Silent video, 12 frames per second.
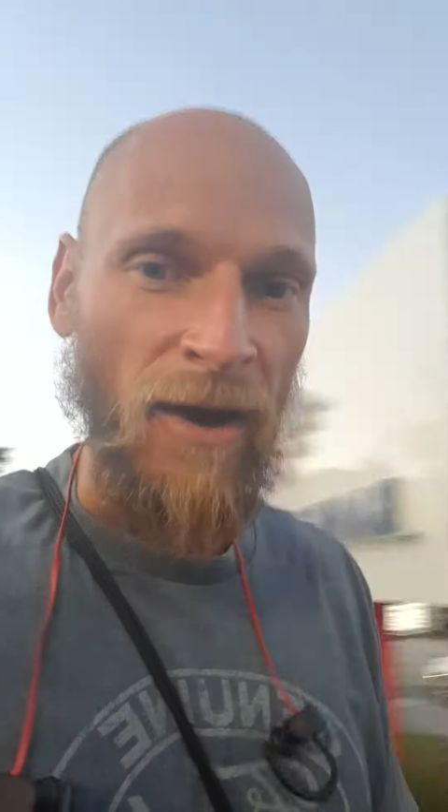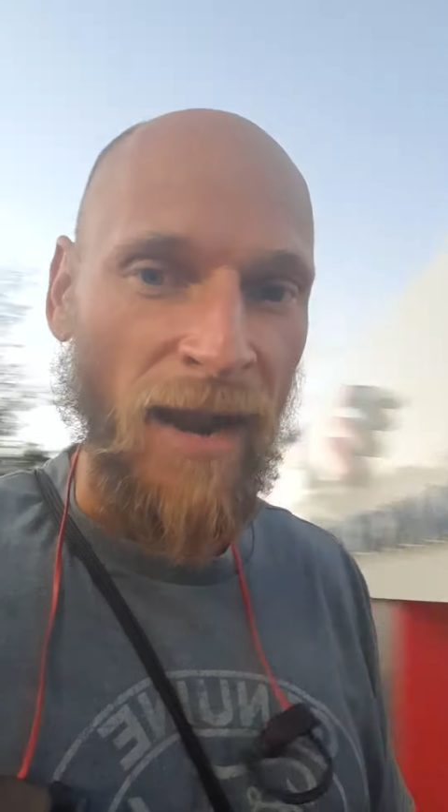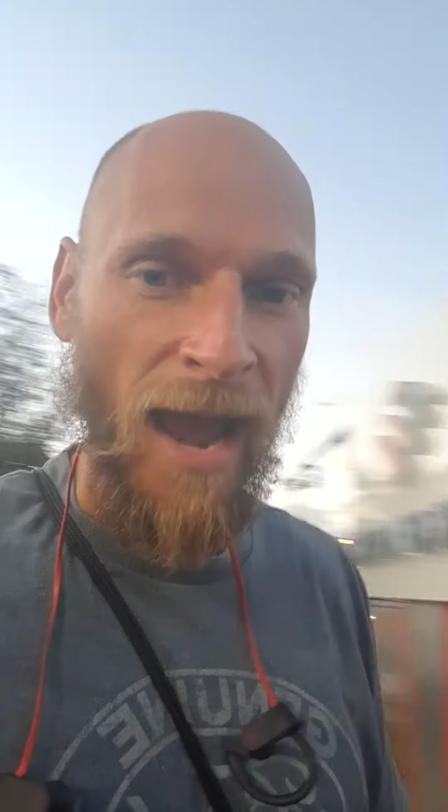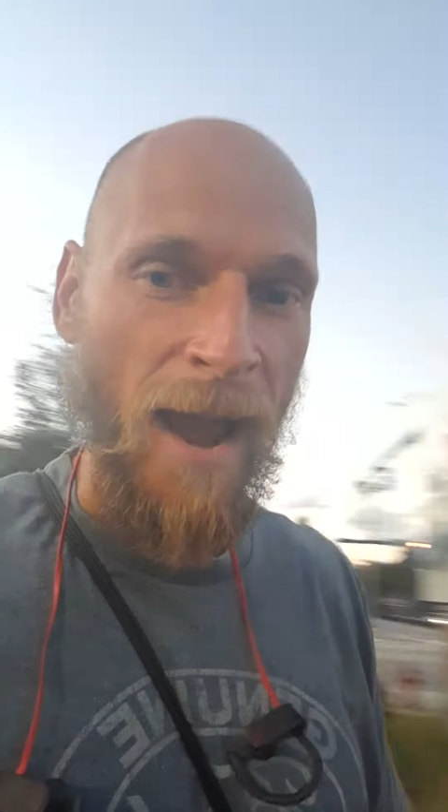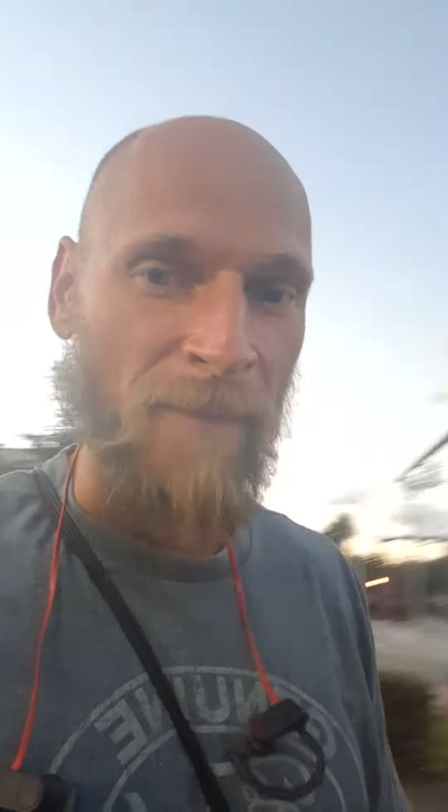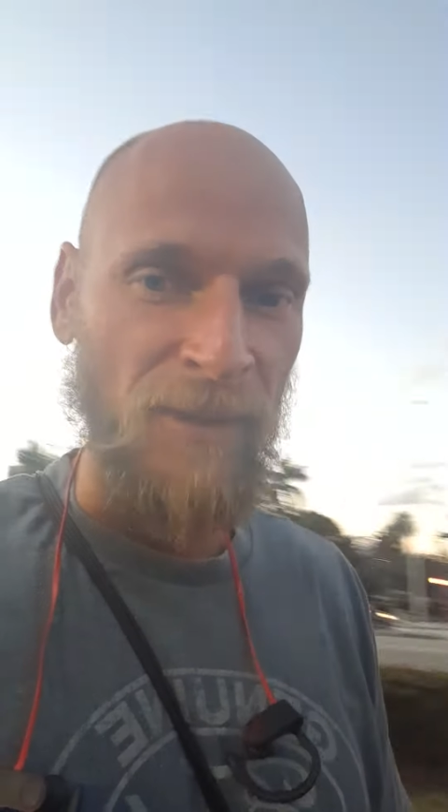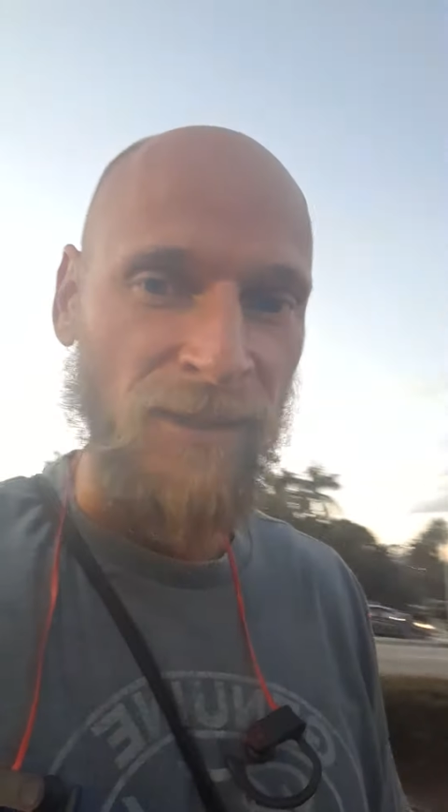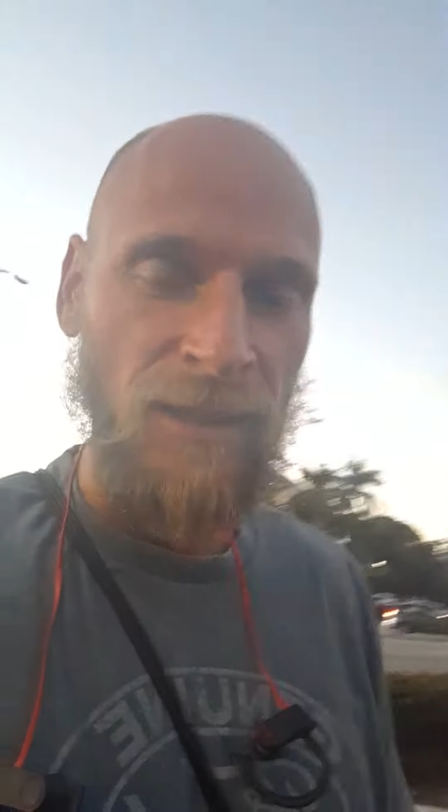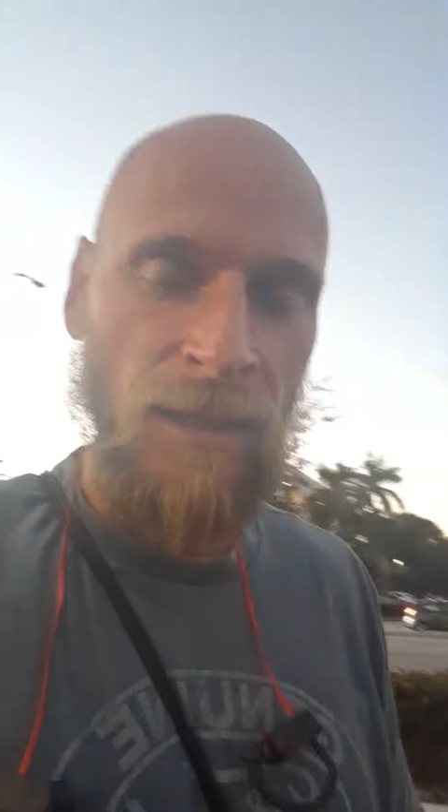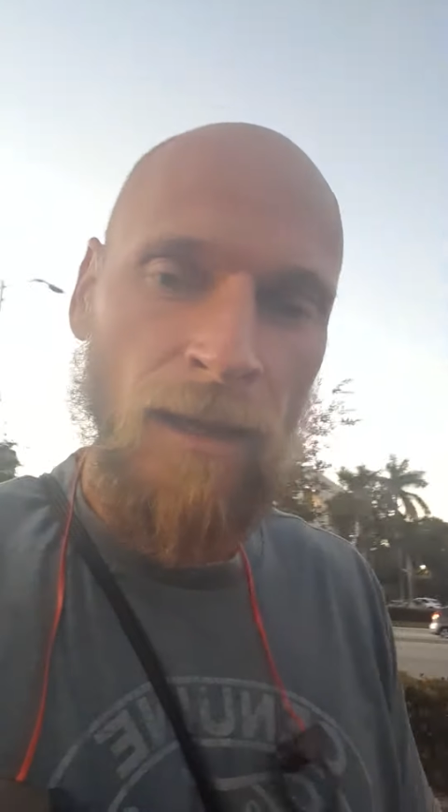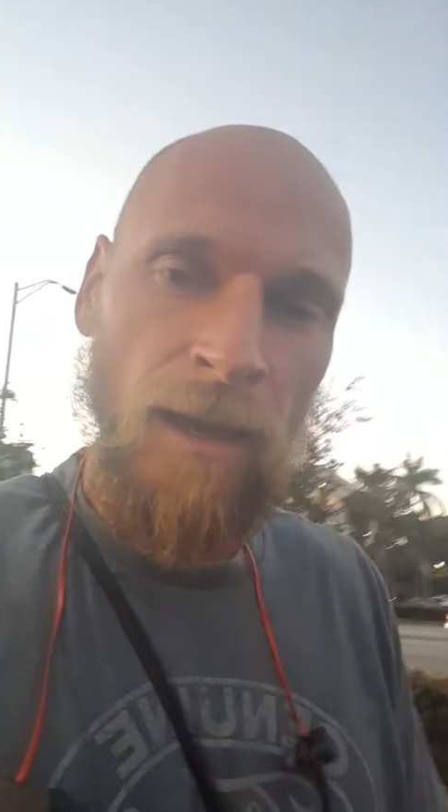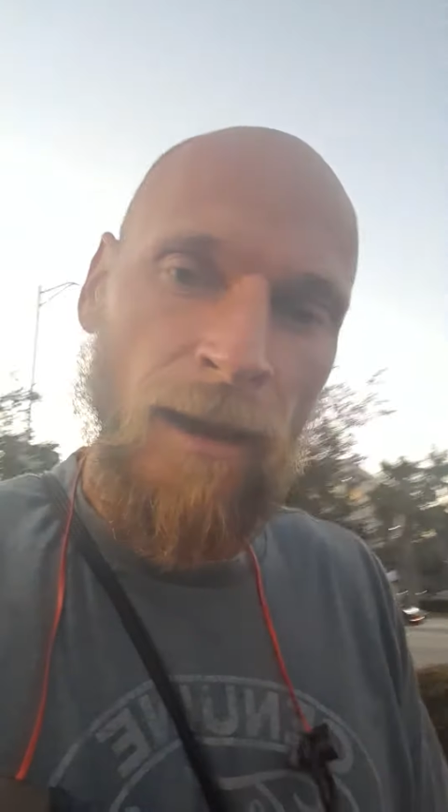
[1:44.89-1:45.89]
it
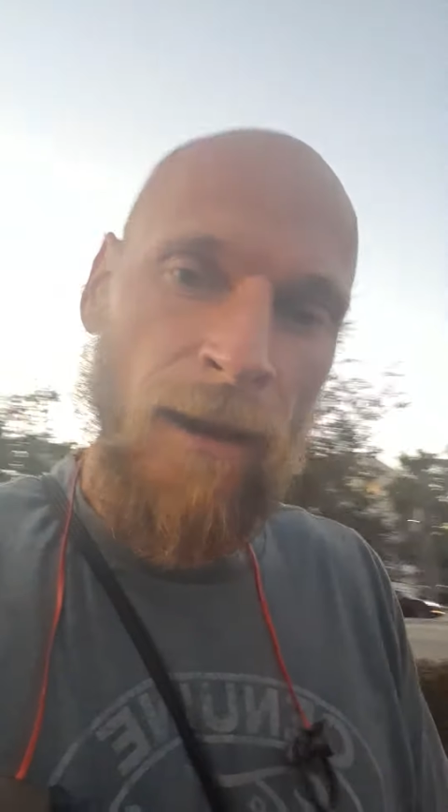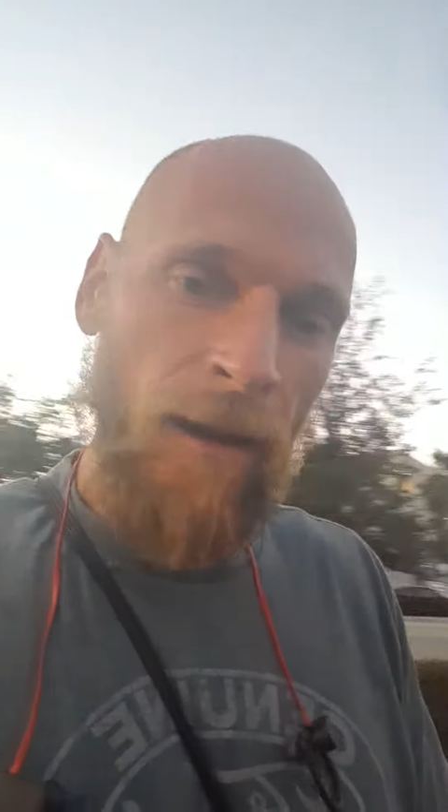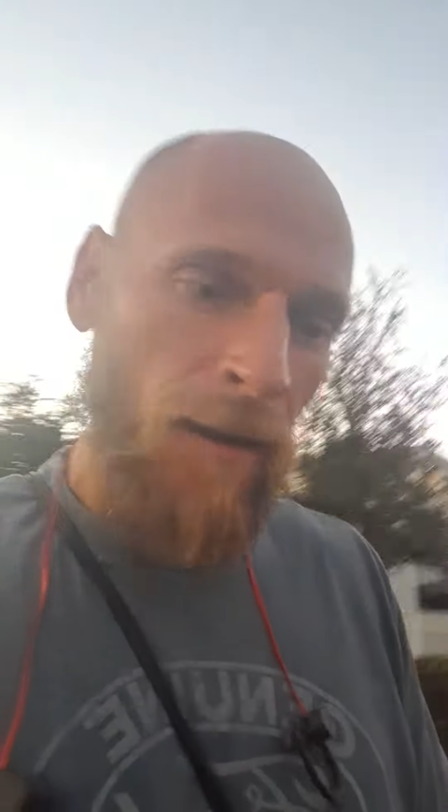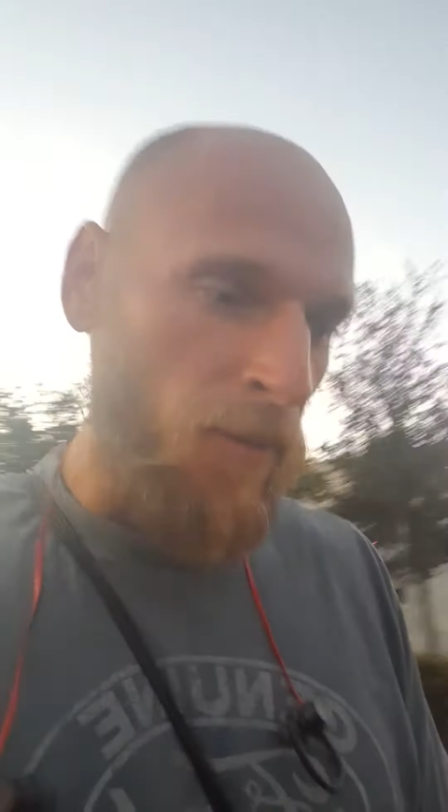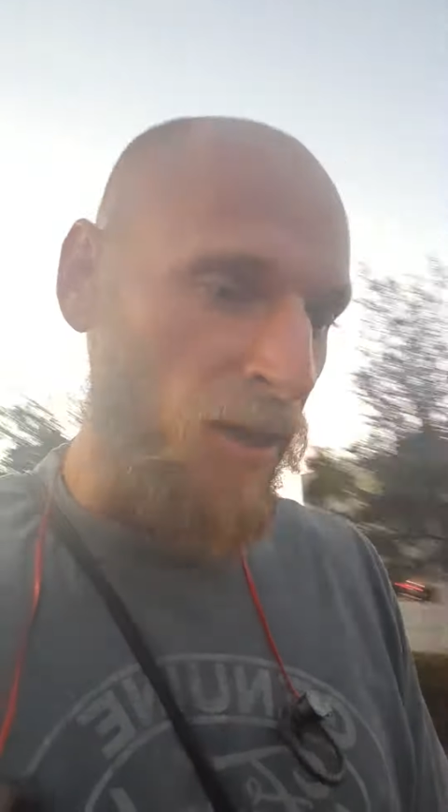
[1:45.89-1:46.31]
happened.